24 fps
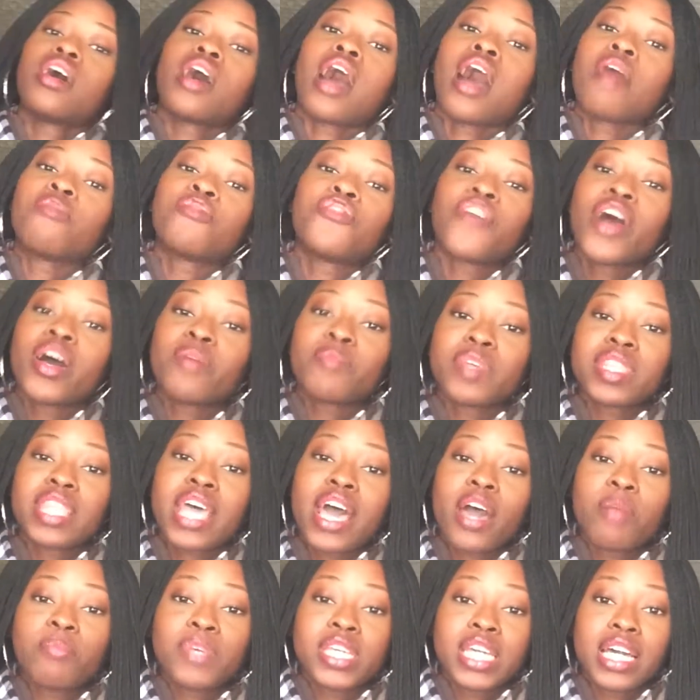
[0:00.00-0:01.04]
I'm fine with
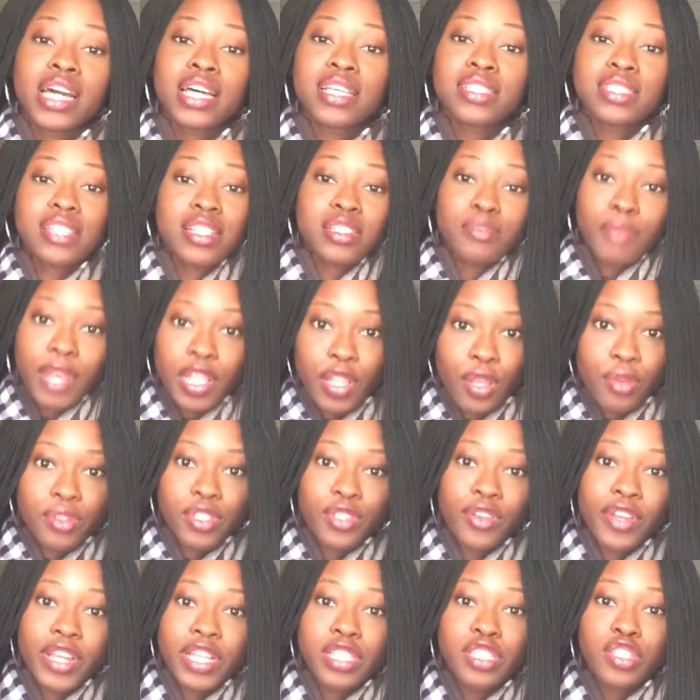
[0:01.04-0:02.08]
that because that's my
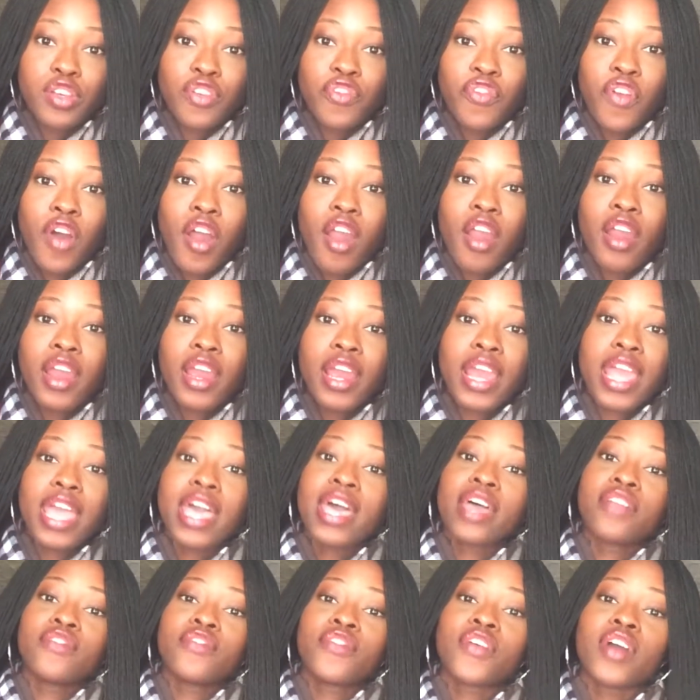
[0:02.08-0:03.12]
lowest grade so far.
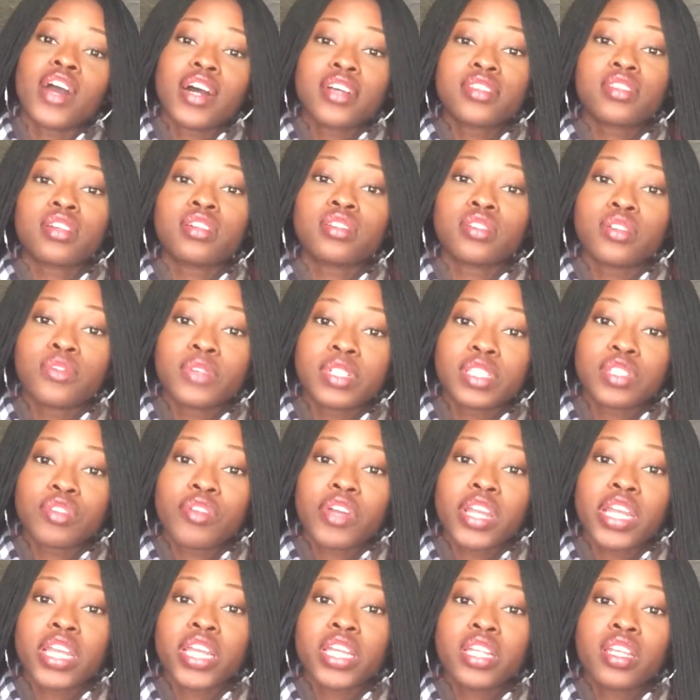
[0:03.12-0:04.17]
And for us, our lowest
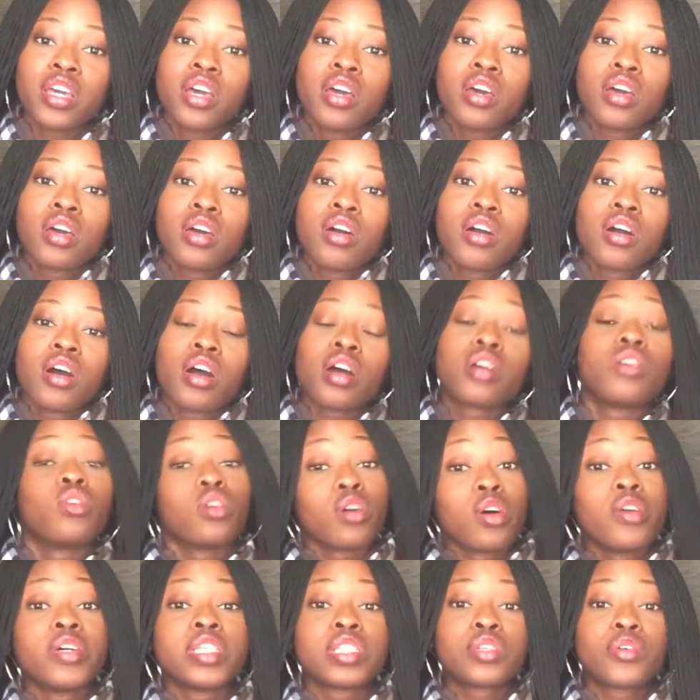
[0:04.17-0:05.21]

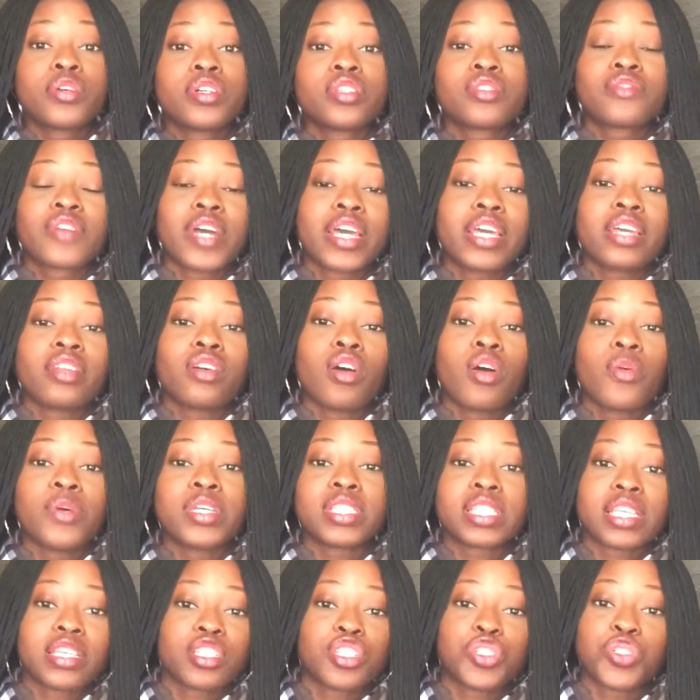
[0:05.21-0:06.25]
quiz grade
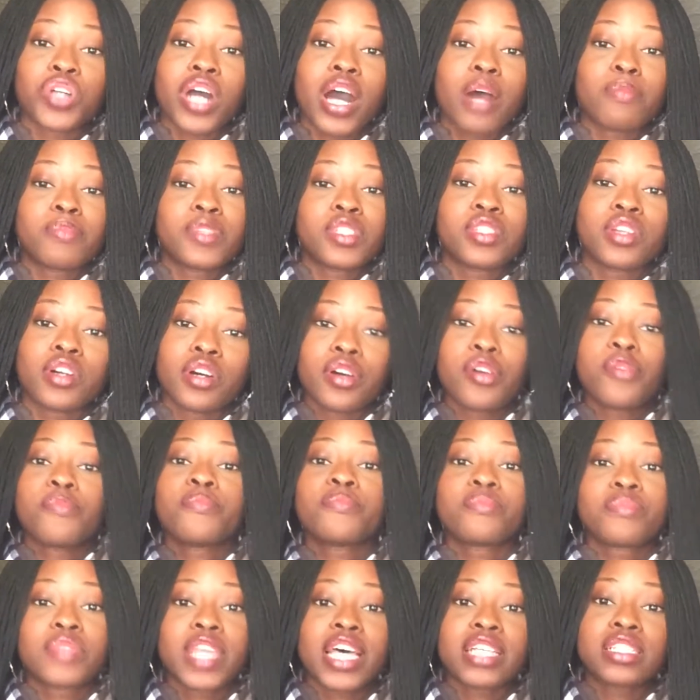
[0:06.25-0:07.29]
always gets dropped. So
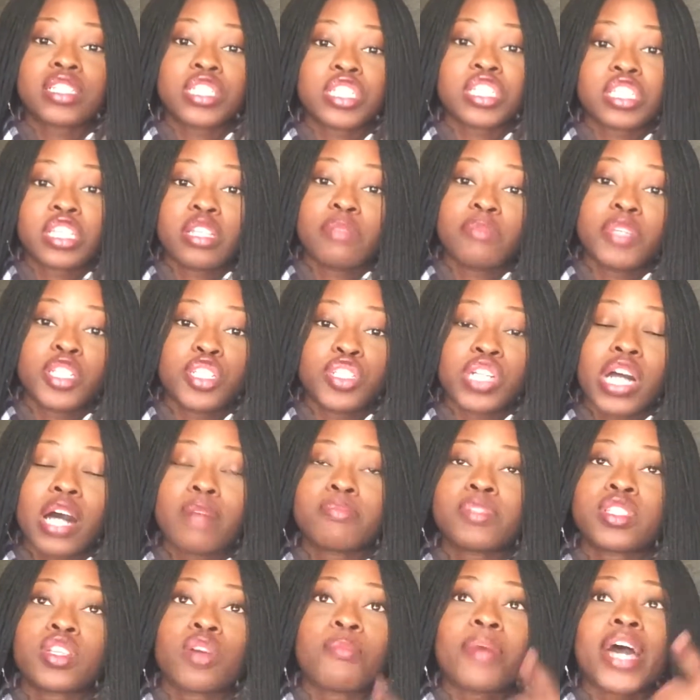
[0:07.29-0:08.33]
that's just going to be
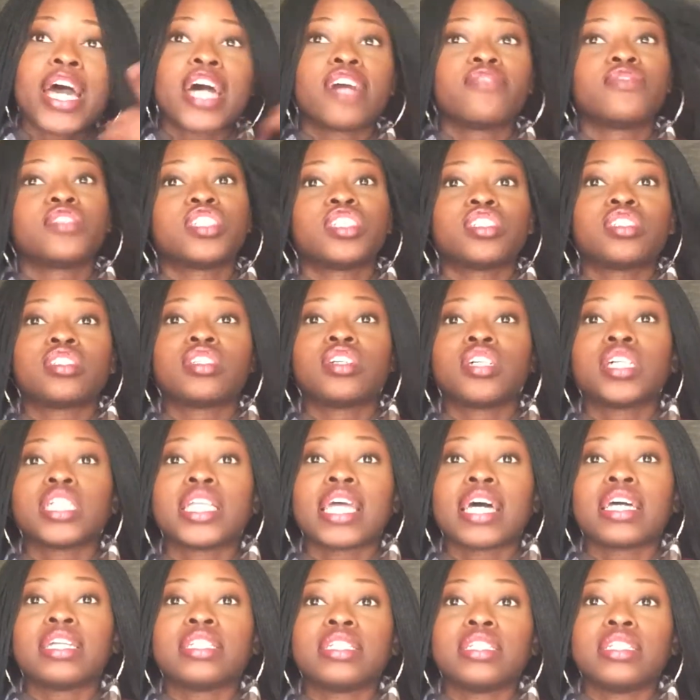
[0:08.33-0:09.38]
dropped. So my average is still a
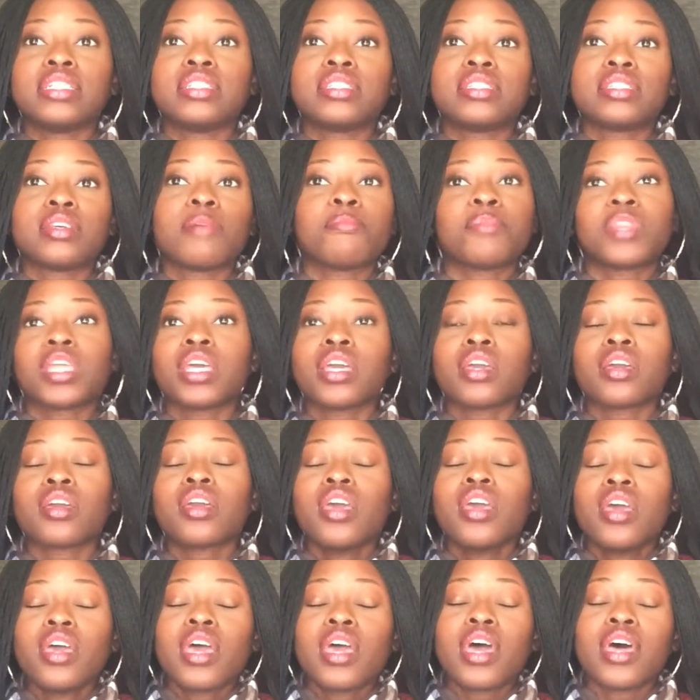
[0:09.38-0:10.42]
90 something
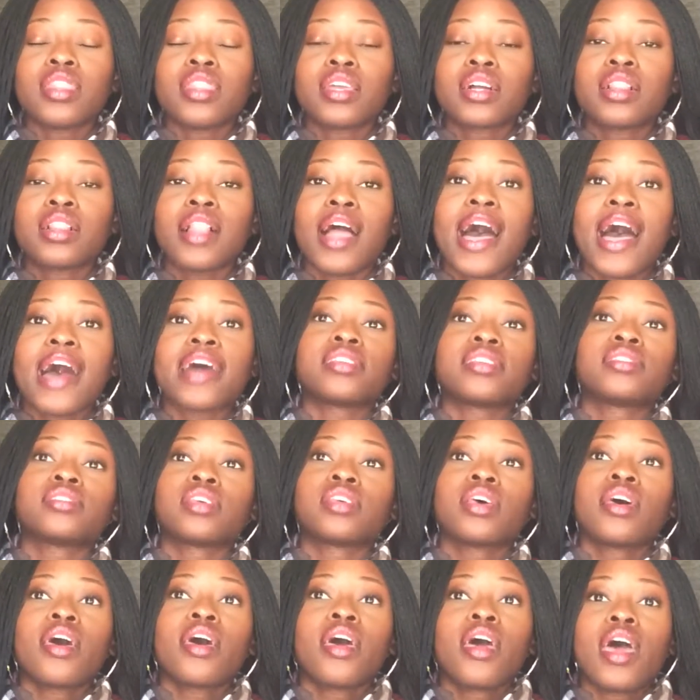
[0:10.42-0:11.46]
in the class.
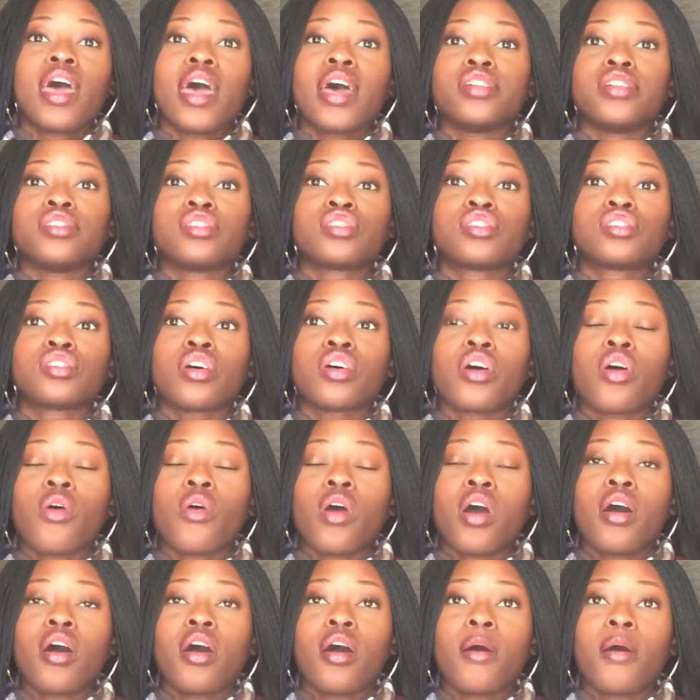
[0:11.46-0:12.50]
And
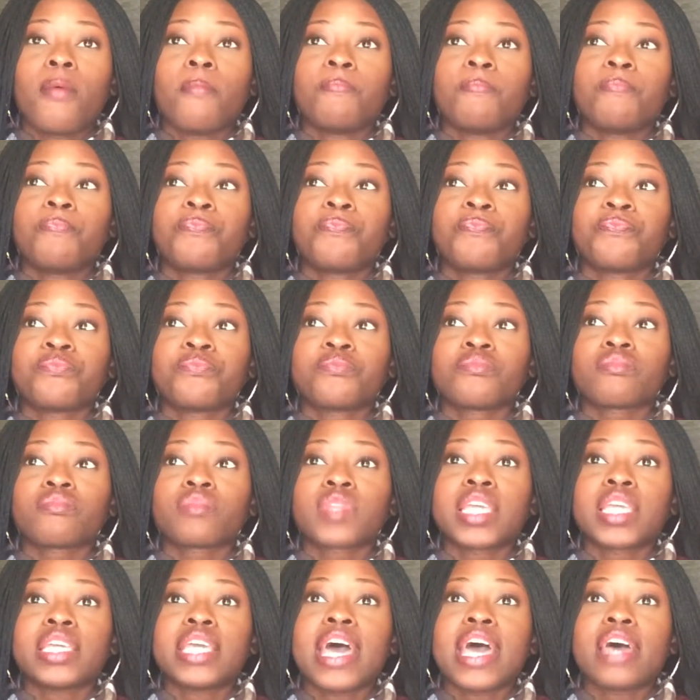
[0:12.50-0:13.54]
so,
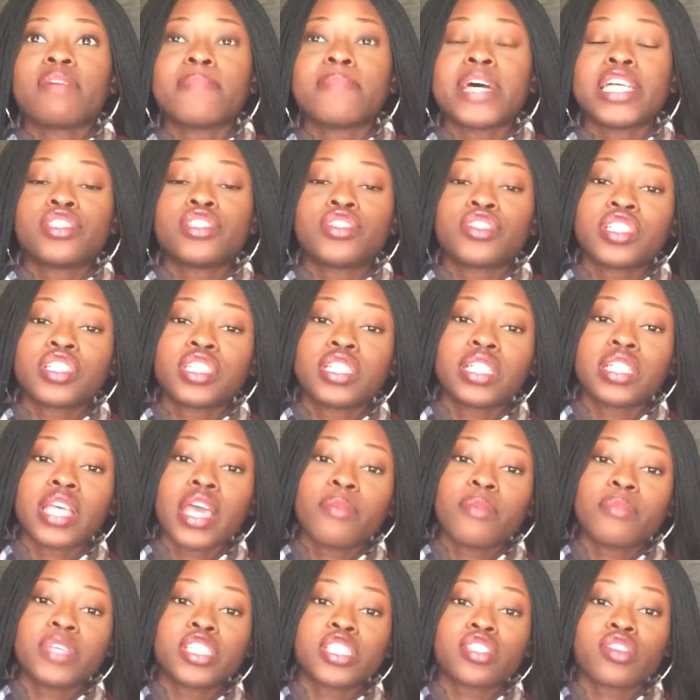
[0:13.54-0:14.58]
yeah, in med-surg
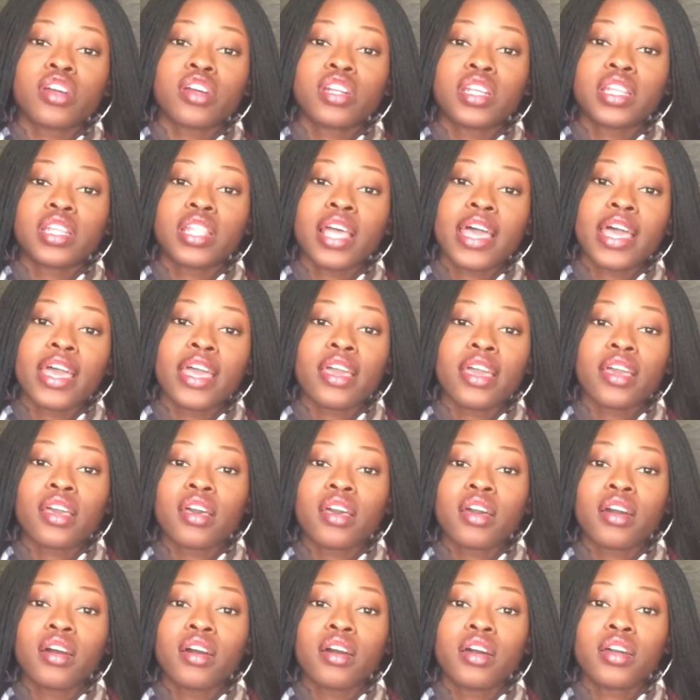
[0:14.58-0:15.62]
today, we started
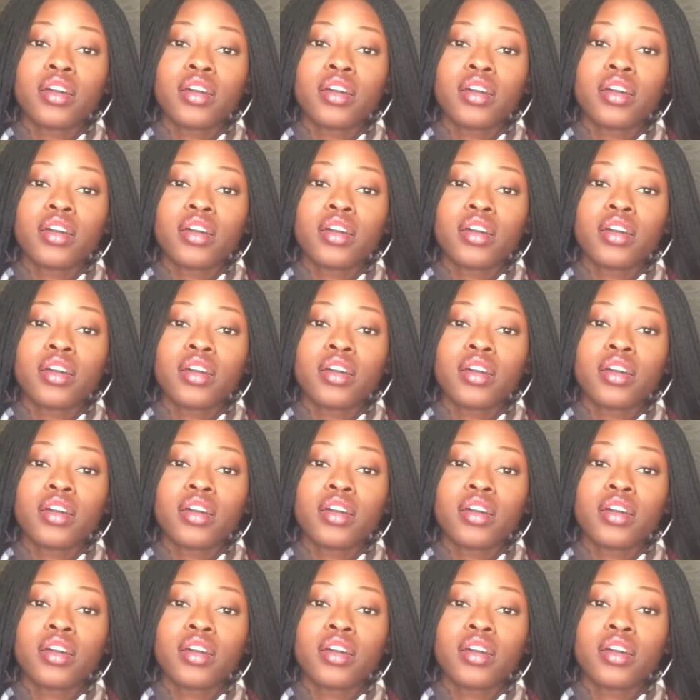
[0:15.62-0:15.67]
like